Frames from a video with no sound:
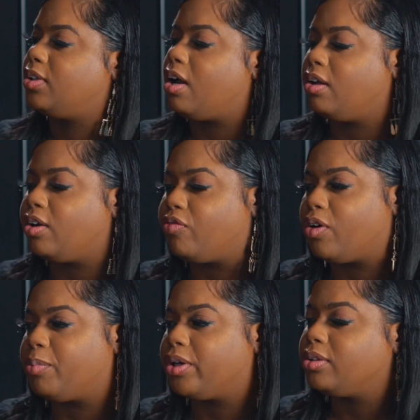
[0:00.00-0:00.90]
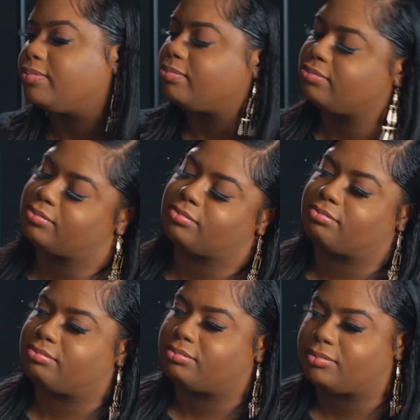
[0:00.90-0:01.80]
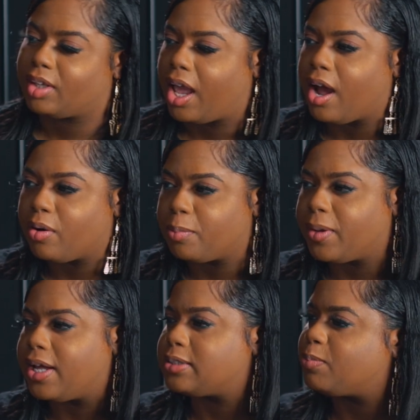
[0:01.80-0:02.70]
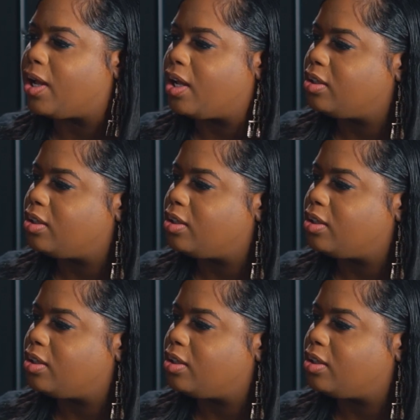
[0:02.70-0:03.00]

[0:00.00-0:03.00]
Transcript: Don't hear from her. Hour passed by.